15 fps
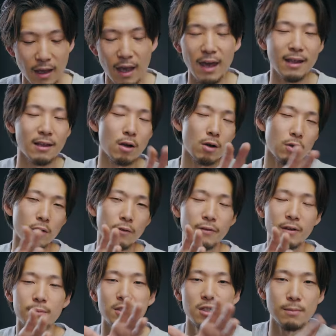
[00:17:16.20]
And all
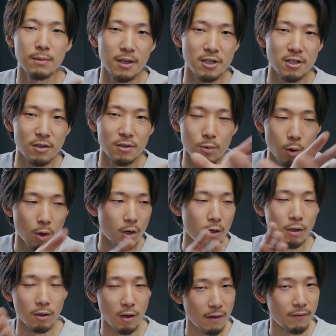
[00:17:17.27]
film simulations were
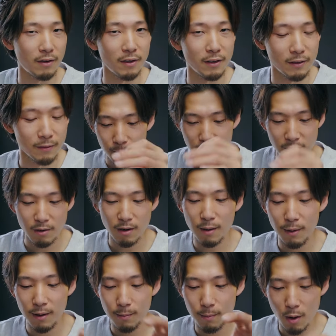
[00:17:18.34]
lovely. But here are
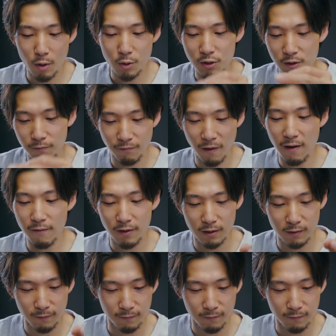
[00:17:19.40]
my most favorite